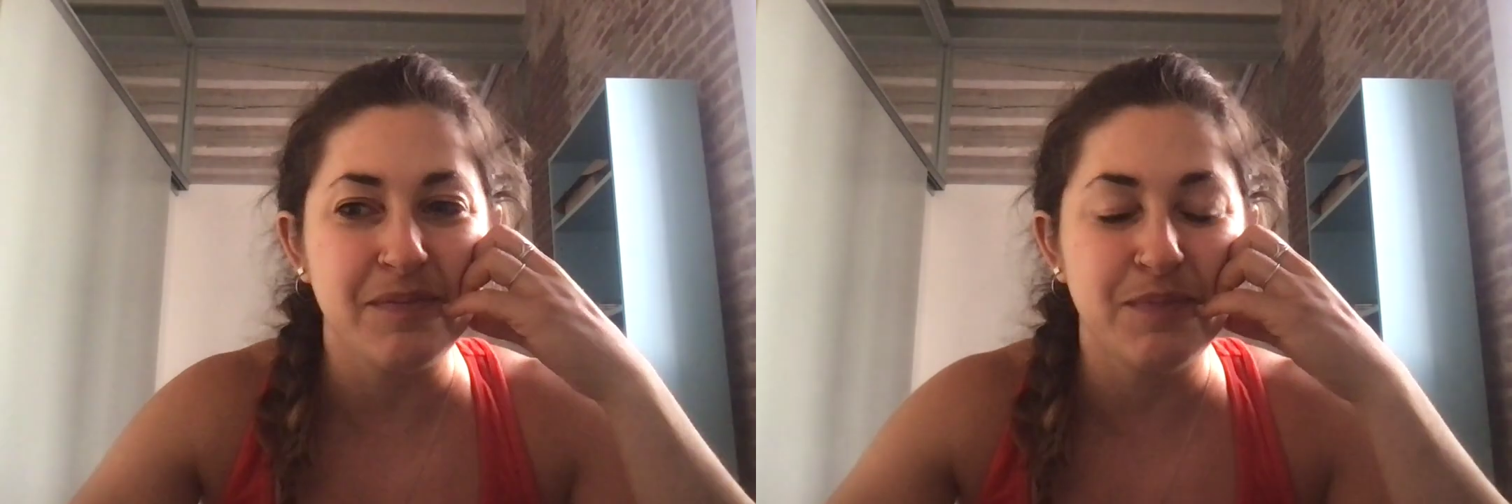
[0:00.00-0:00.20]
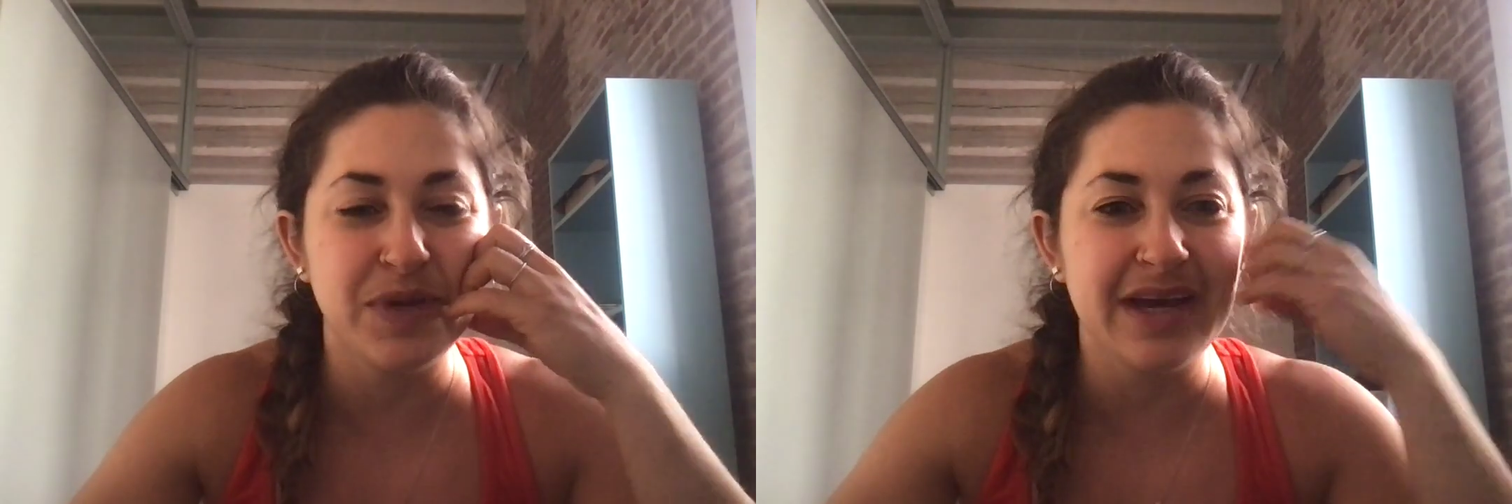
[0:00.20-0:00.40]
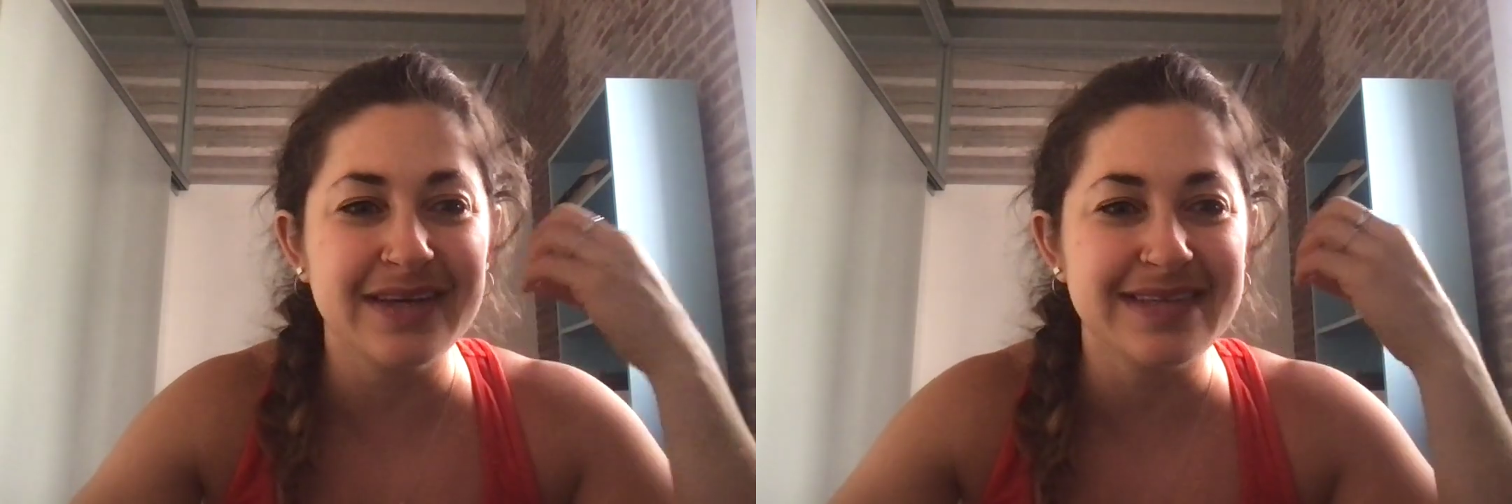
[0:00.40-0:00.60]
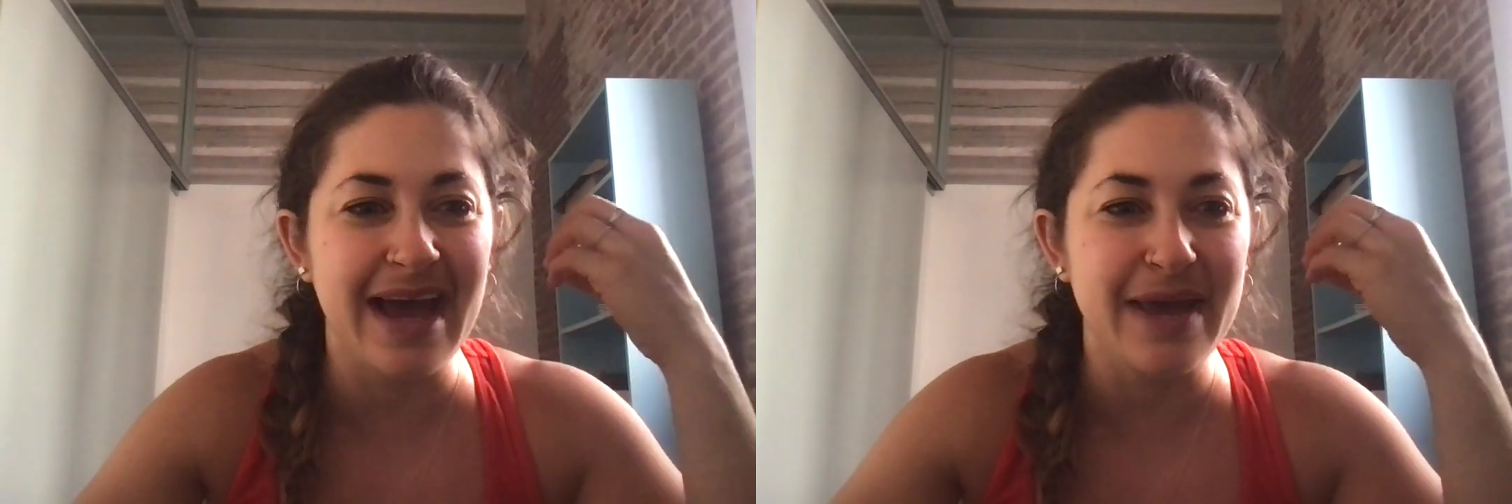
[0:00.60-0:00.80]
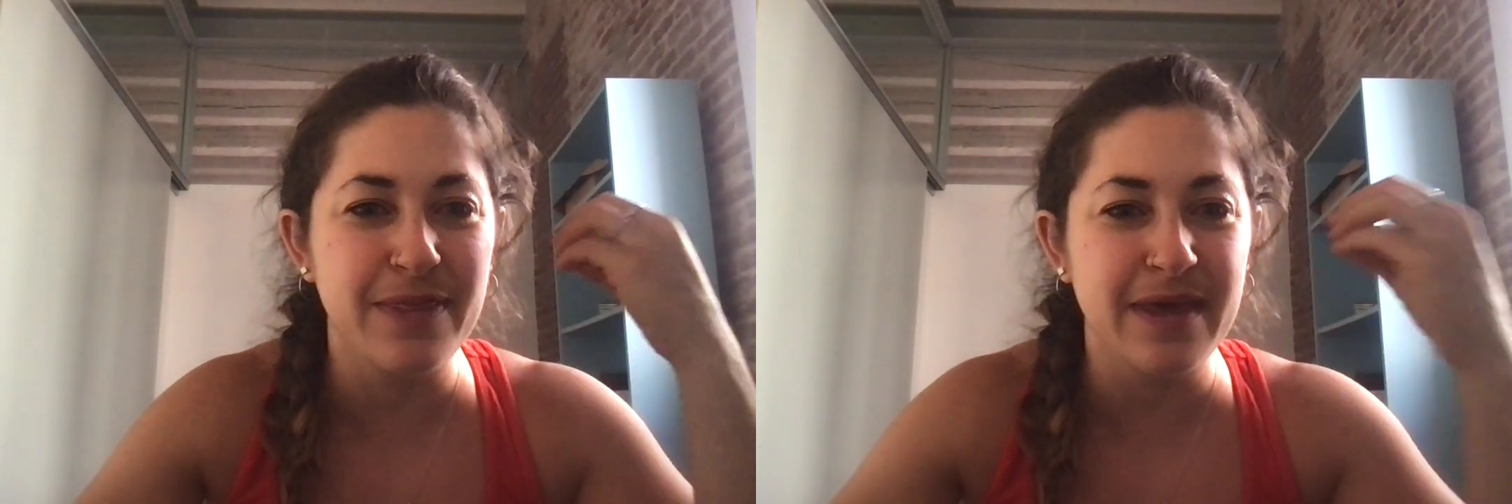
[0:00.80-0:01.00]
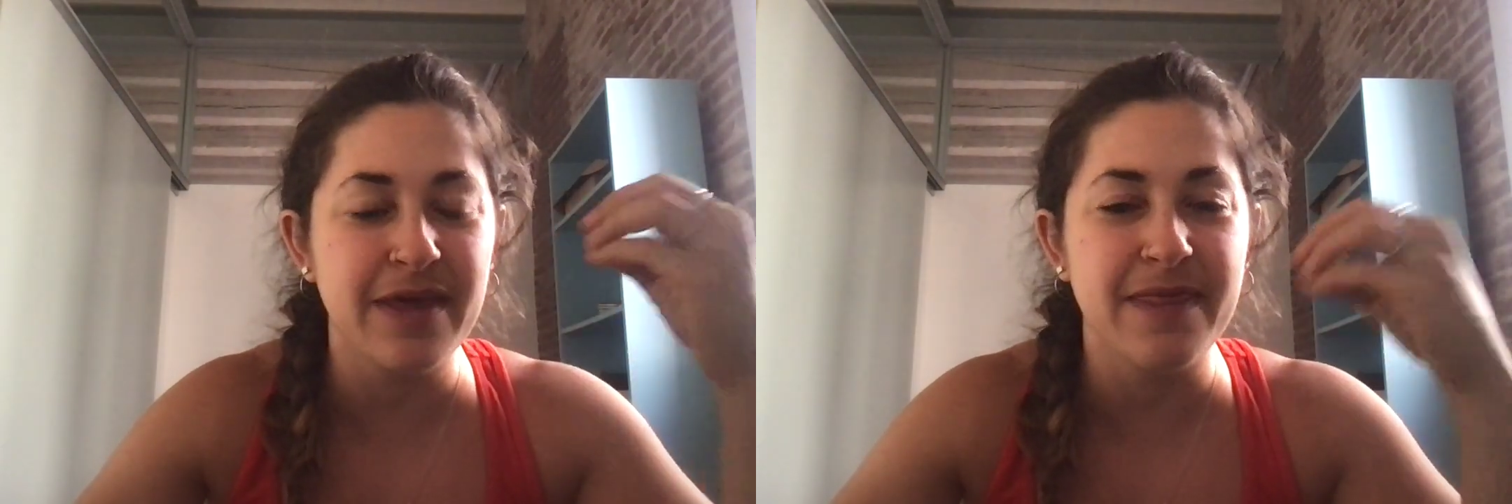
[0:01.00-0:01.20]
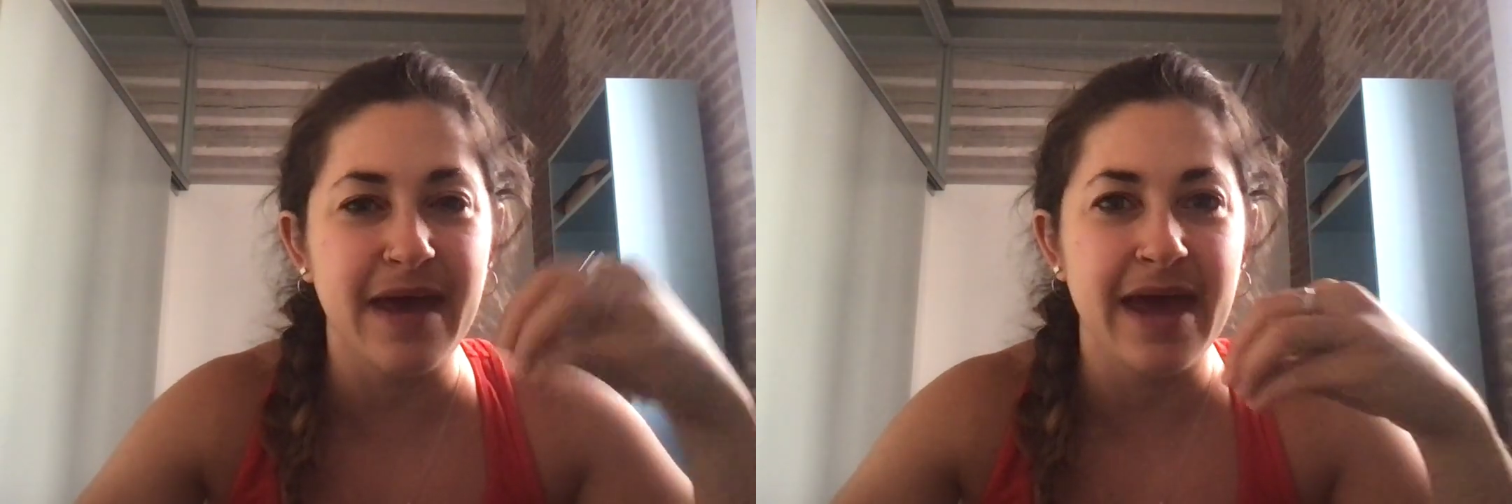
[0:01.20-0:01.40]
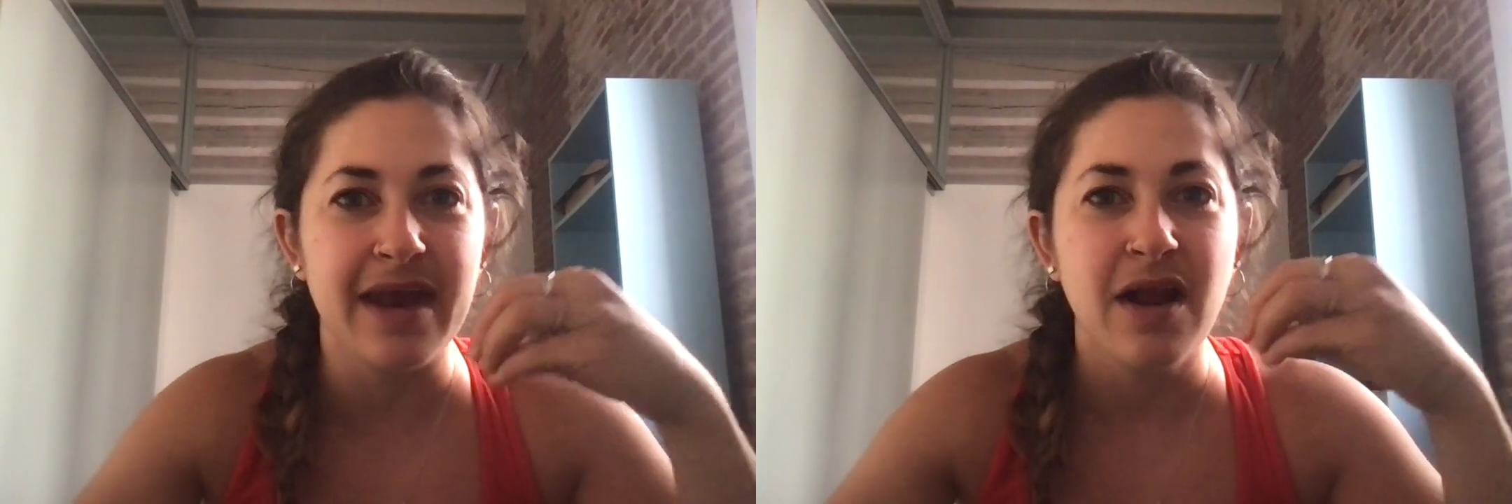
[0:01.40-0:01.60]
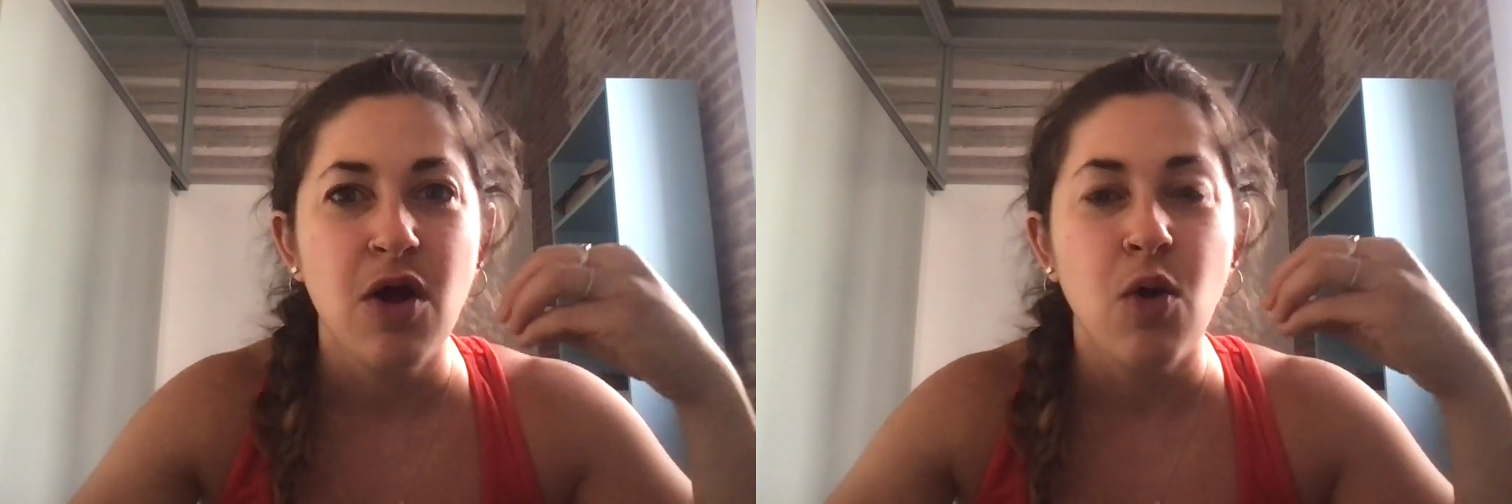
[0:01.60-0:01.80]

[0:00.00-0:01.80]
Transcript: because I think that